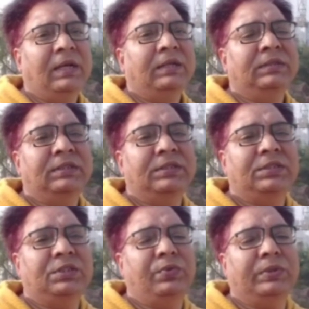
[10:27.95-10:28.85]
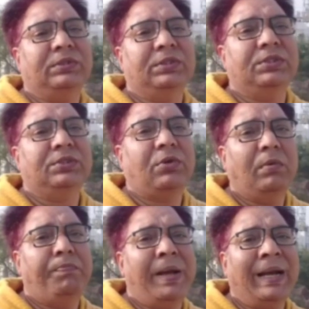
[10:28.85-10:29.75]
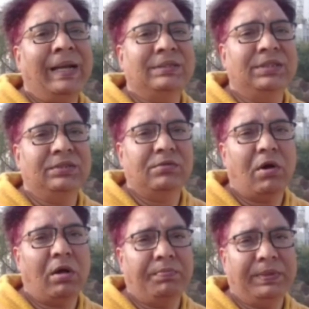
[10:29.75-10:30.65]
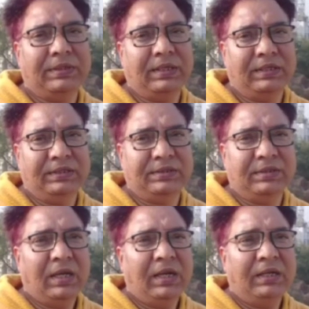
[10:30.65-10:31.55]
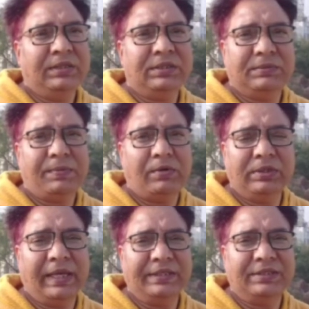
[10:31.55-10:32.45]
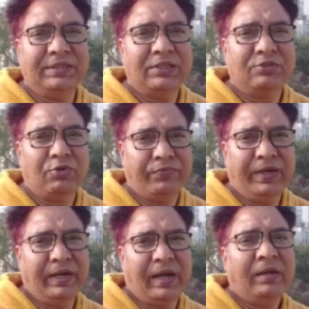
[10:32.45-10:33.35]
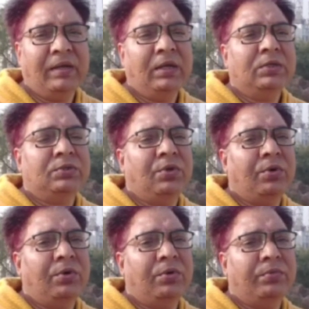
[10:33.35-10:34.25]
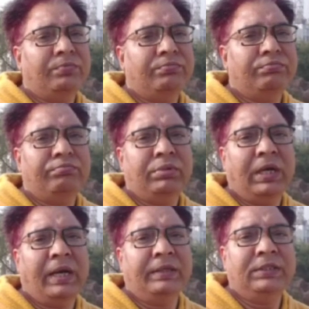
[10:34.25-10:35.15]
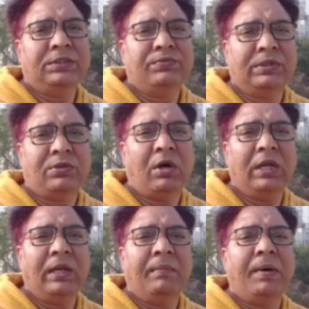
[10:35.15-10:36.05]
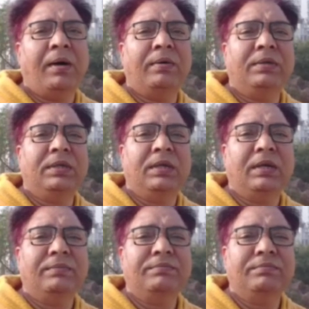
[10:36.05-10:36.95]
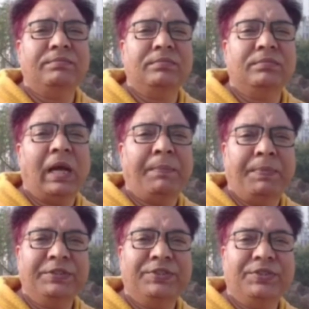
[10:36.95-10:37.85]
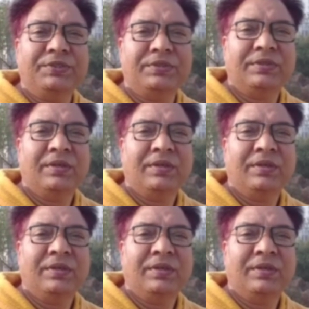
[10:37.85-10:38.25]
Then the situation. This is called parasyncolpate condition. This is found in Cassia sophera. So. Uh, this was all about uh, mm, apertures.